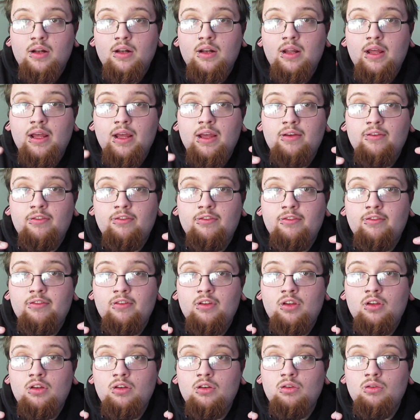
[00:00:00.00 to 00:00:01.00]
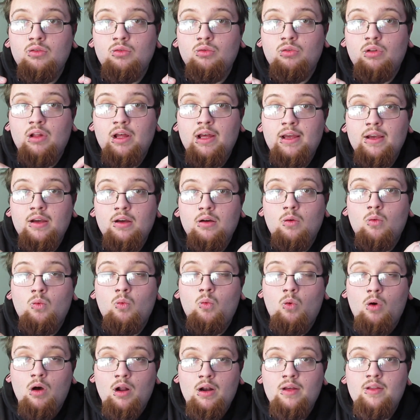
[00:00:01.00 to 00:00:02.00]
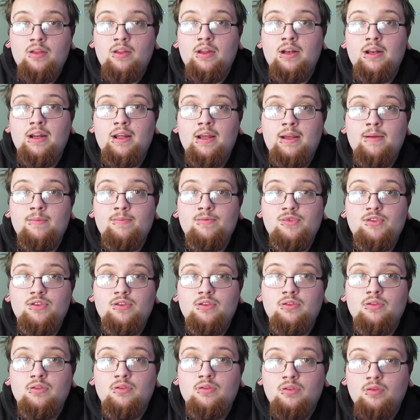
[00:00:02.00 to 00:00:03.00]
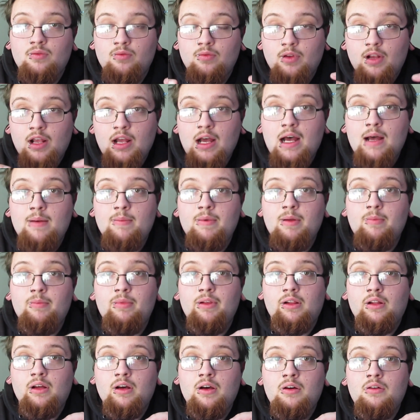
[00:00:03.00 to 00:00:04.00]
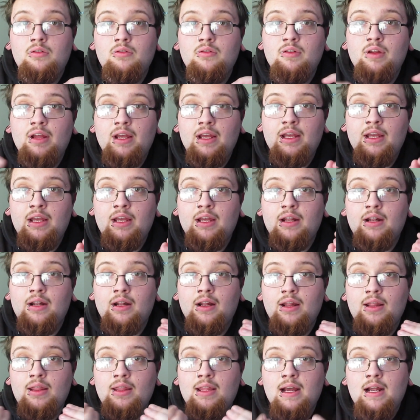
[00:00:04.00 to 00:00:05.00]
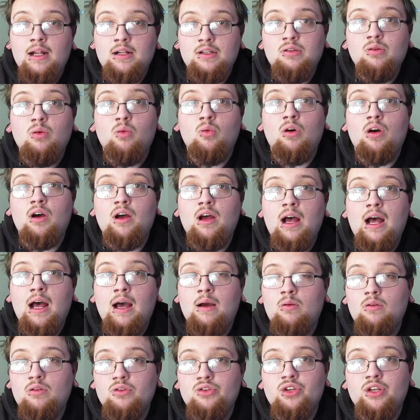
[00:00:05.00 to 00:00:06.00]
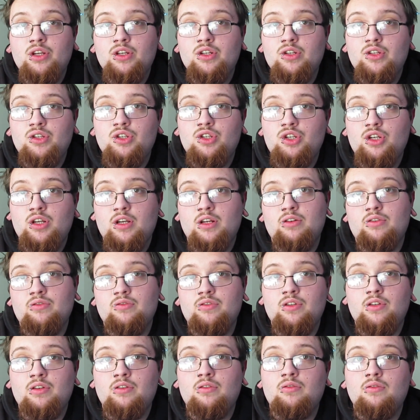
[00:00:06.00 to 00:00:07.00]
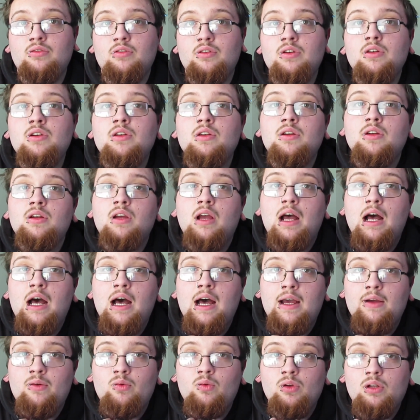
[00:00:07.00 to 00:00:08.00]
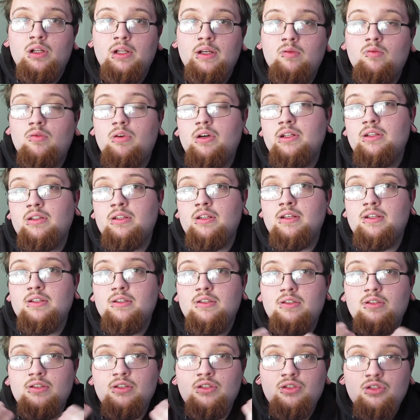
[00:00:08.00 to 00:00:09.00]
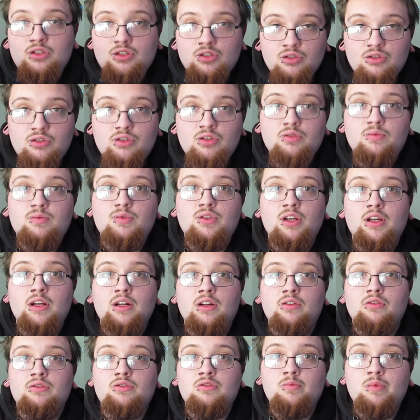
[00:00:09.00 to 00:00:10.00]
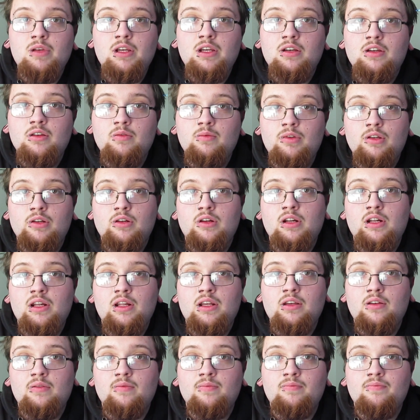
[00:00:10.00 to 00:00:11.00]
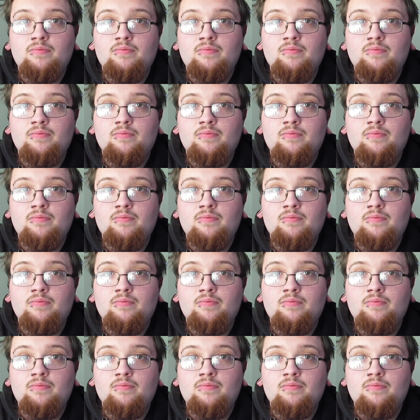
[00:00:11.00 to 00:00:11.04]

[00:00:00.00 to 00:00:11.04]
If you like one of the names, comment below, and that's what I will change the channel to. I really want this YouTube channel to be a community.